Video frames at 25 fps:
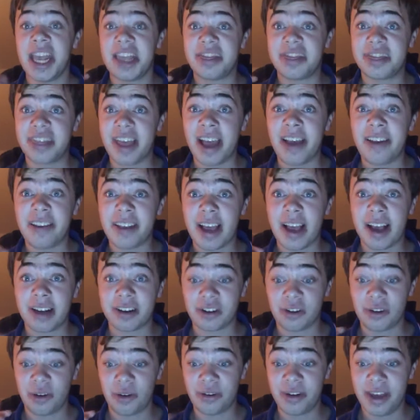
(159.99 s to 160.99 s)
If that
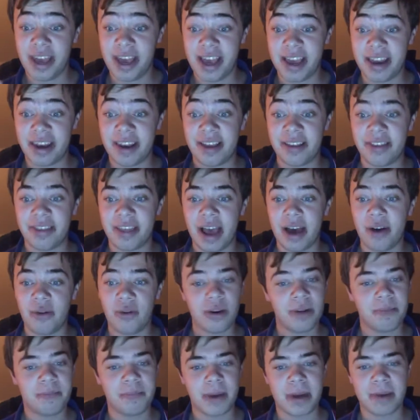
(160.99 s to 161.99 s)
had gone in,
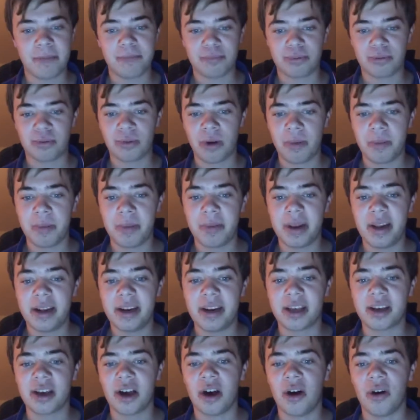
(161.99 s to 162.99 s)
that would have been
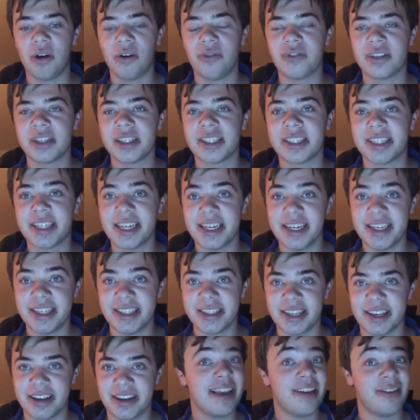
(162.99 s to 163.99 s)
probably the goal of the
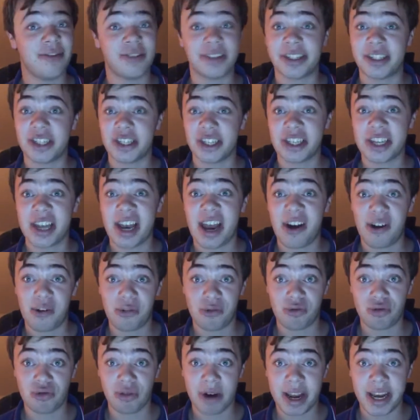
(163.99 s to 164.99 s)
season. It was just an
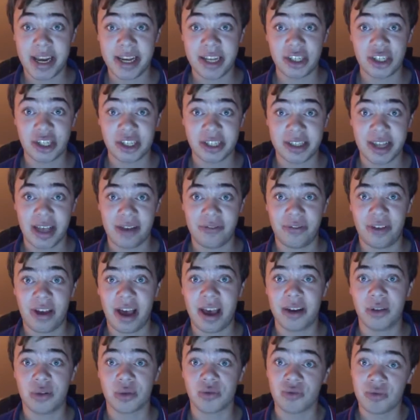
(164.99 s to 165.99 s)
outrageous effort,
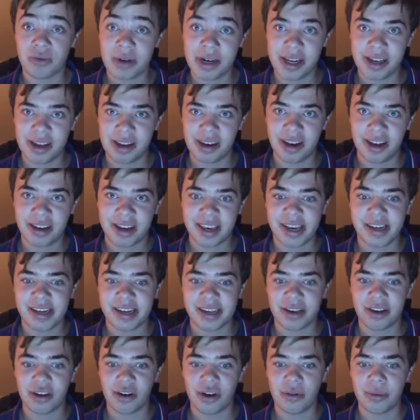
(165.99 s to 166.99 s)
and it was really unlucky it
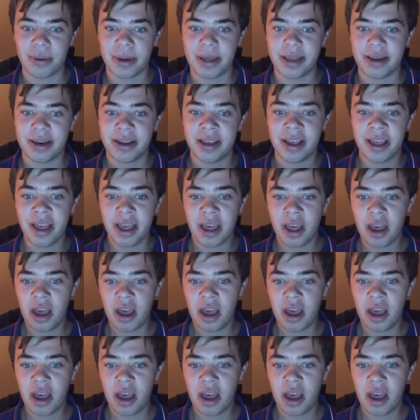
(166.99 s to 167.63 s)
didn't go in.